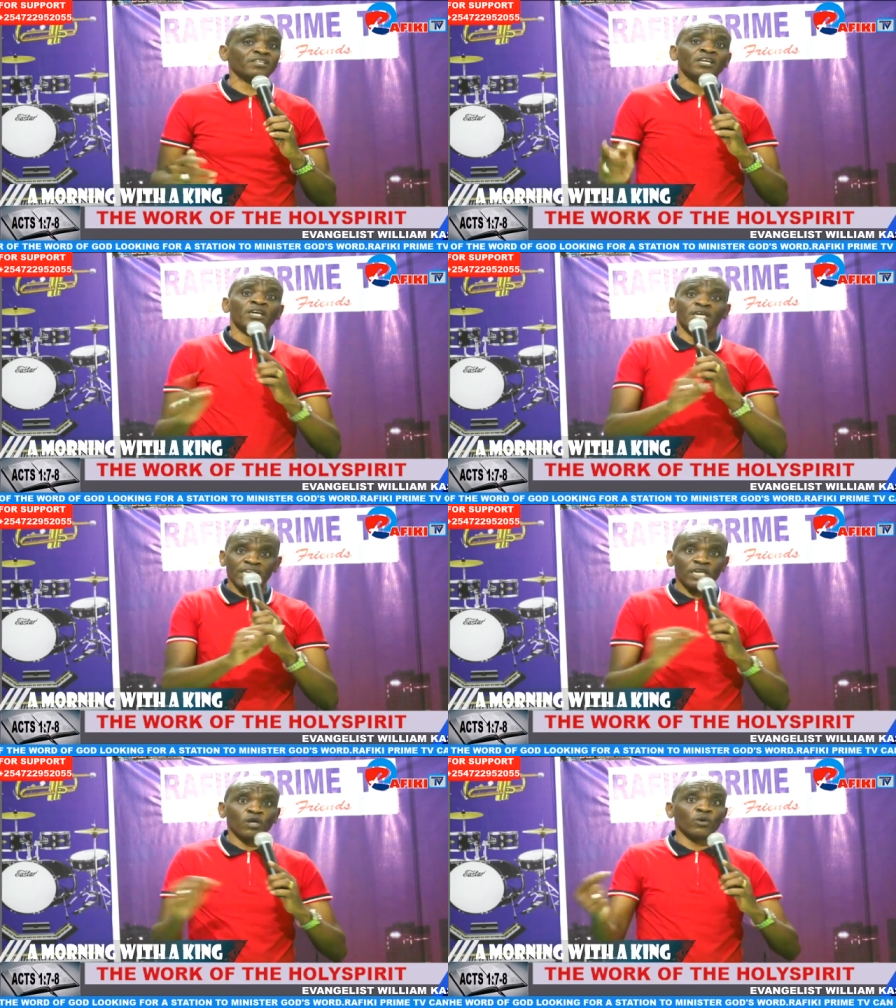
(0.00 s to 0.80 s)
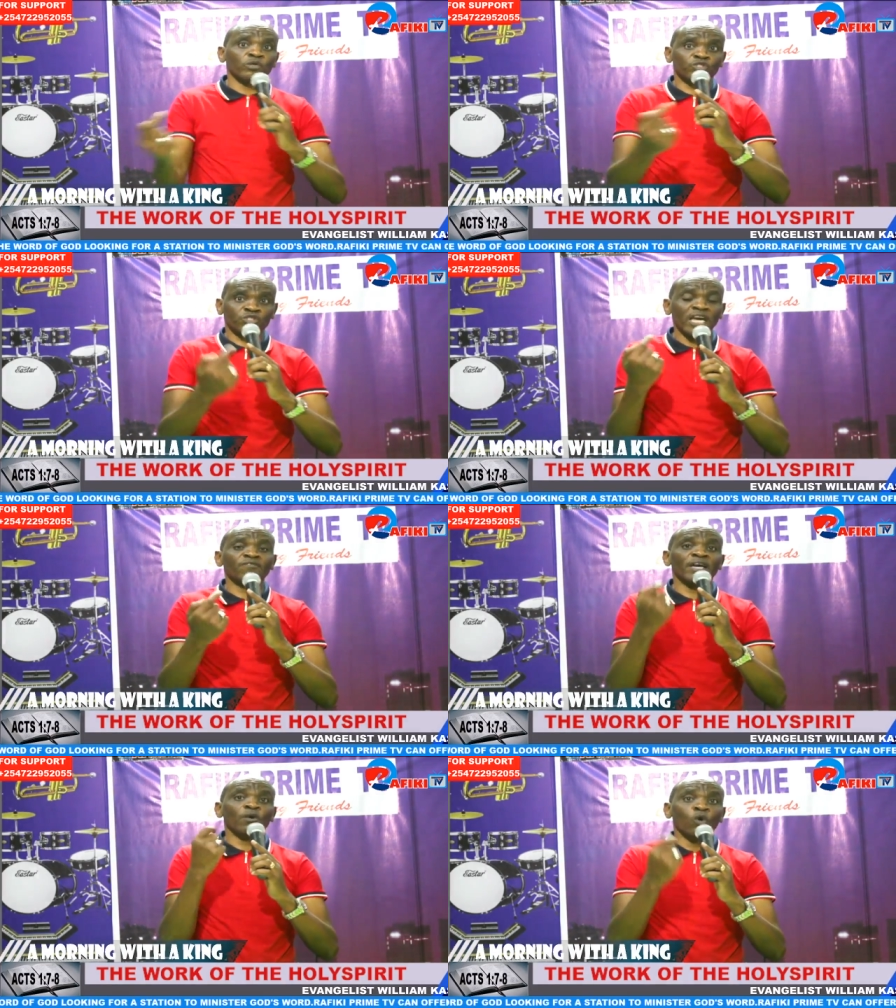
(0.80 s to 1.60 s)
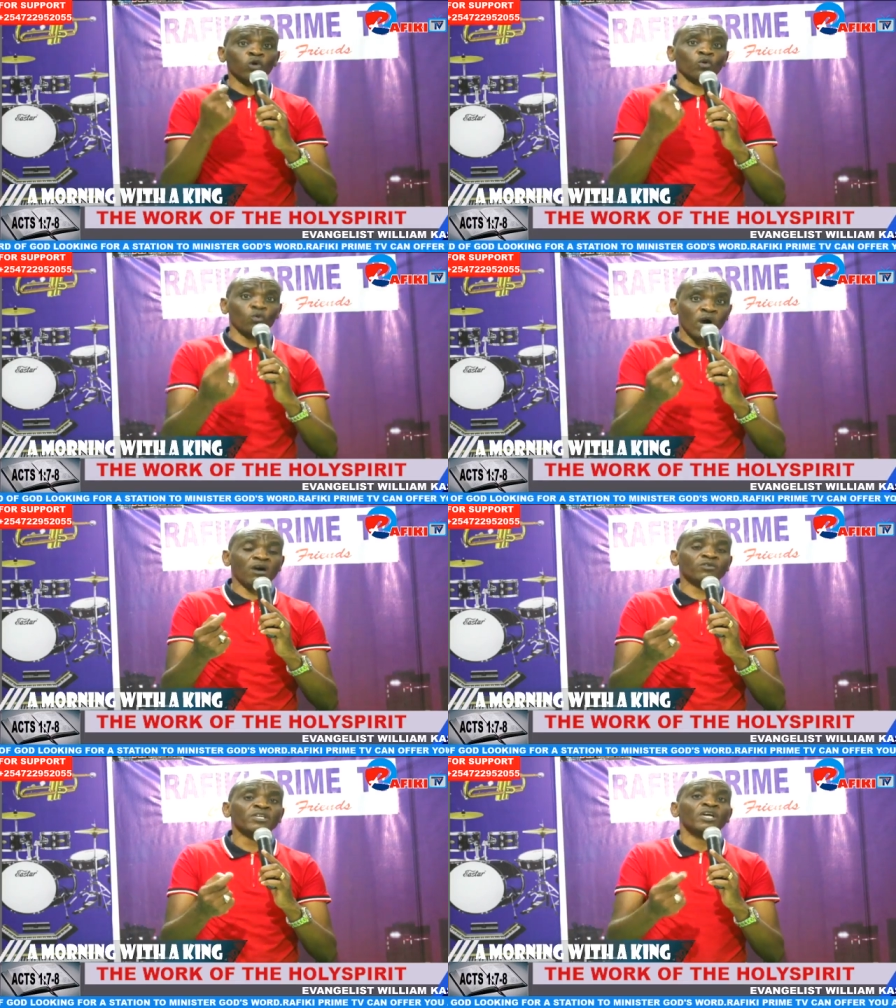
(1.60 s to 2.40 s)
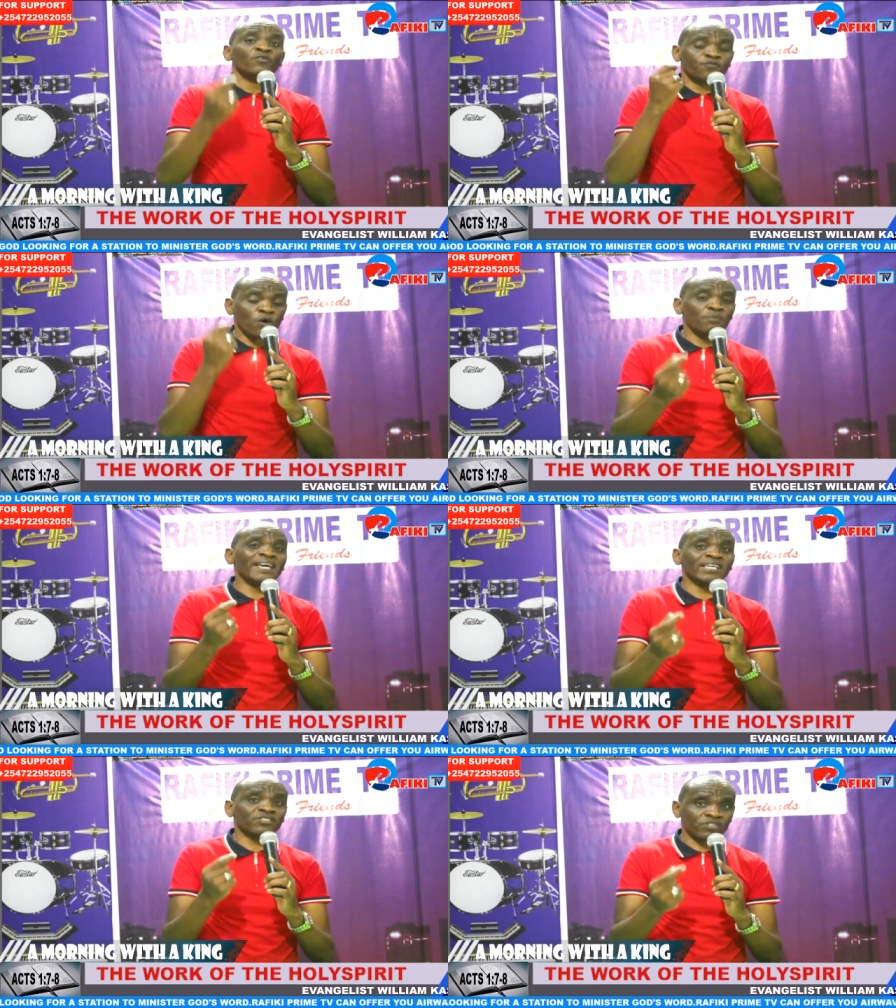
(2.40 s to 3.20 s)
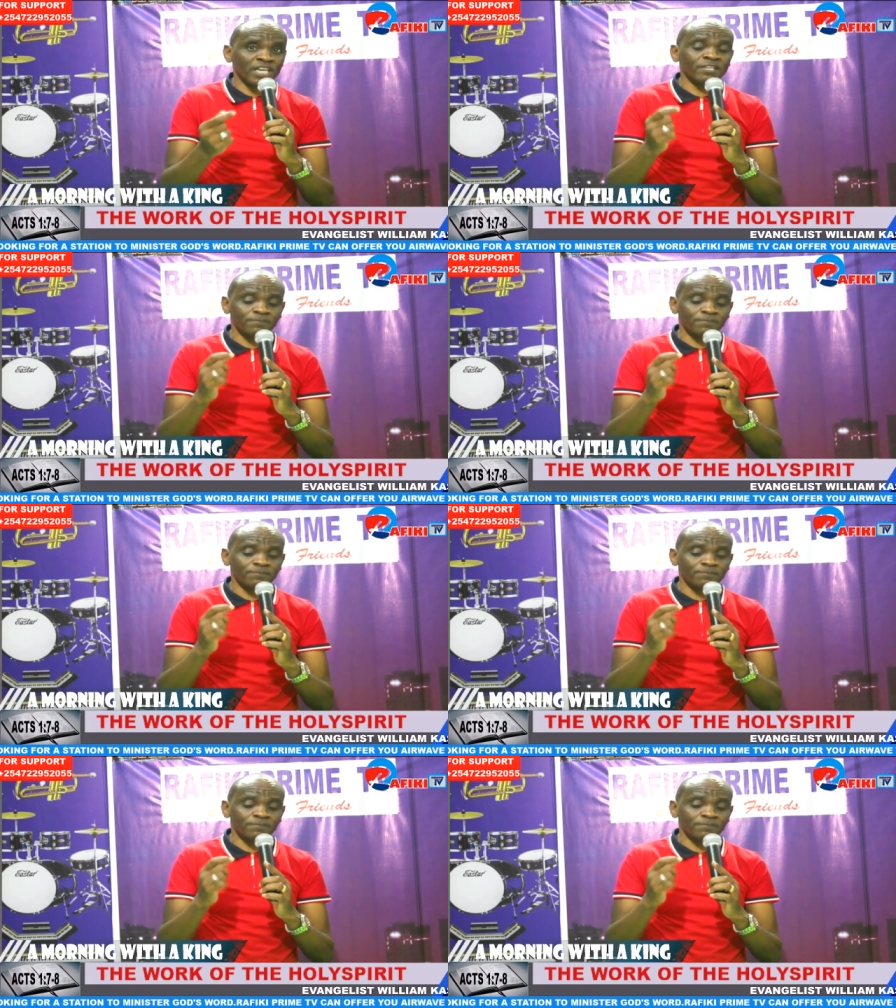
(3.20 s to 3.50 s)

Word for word: He will save the whole world from their sin.